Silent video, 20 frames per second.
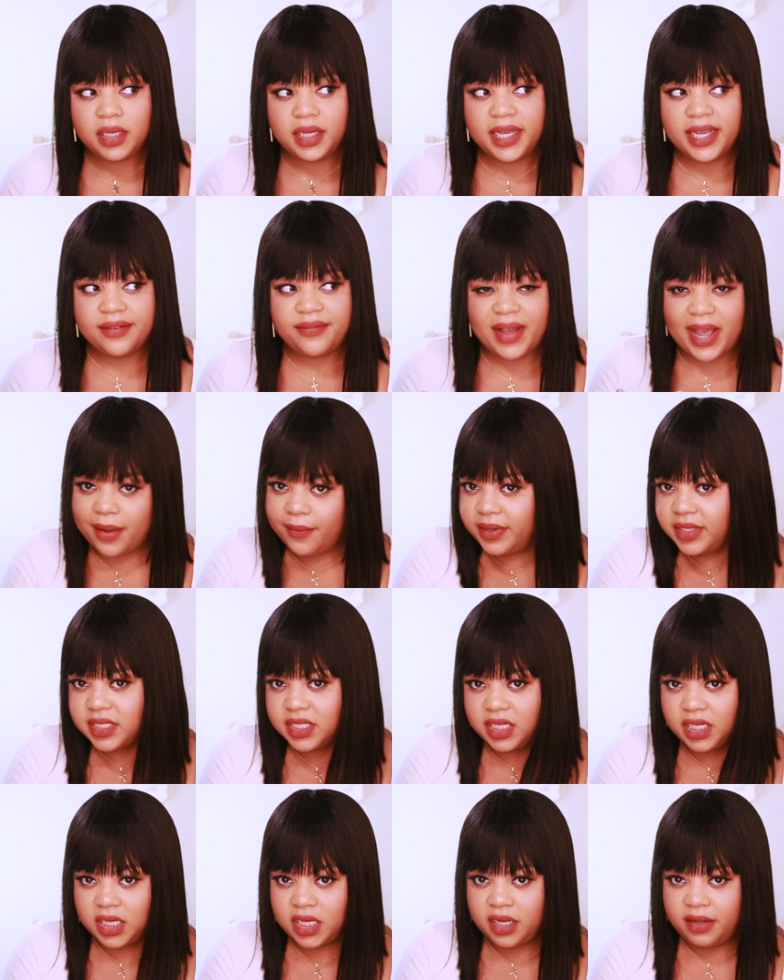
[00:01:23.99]
if I
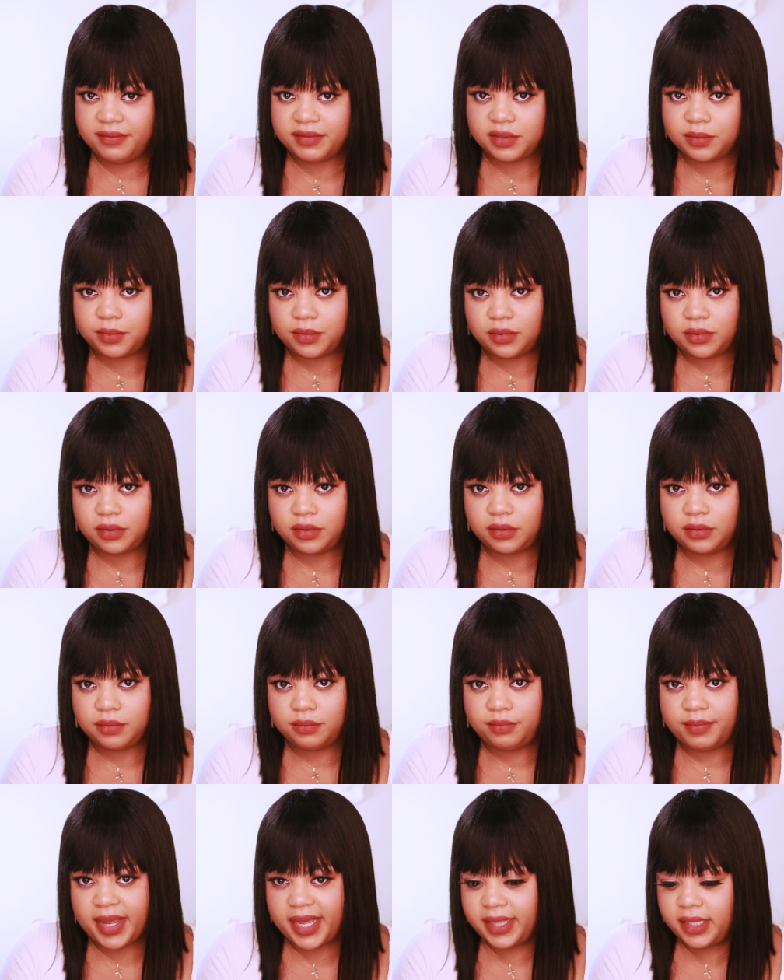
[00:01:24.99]
wasn't uncomfortable
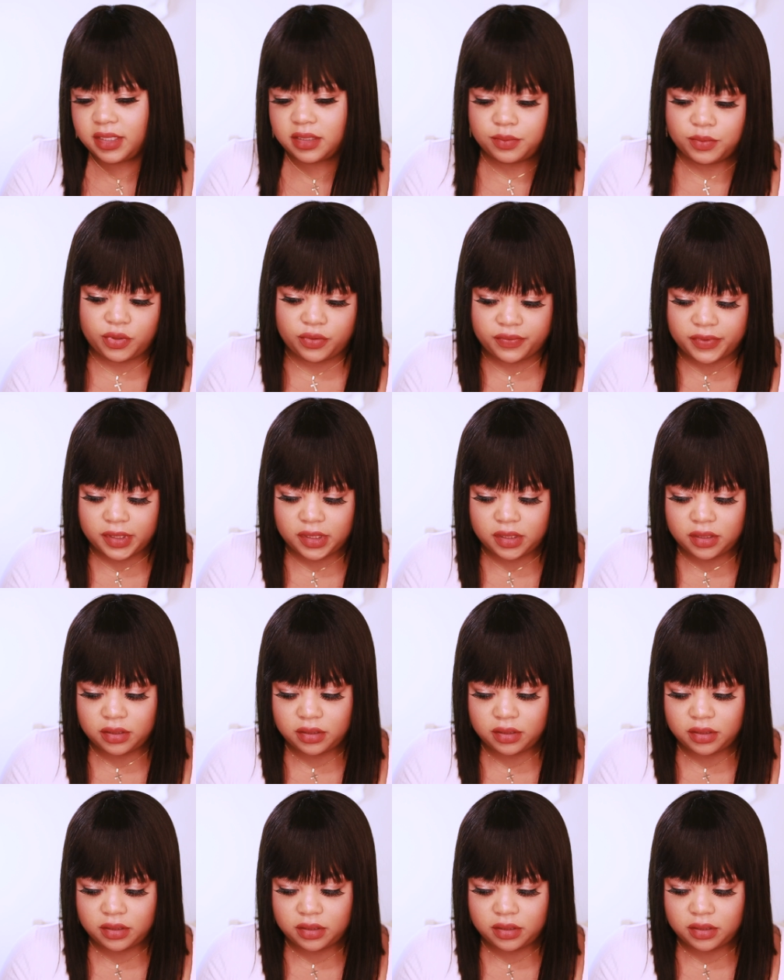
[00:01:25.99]
by this movie.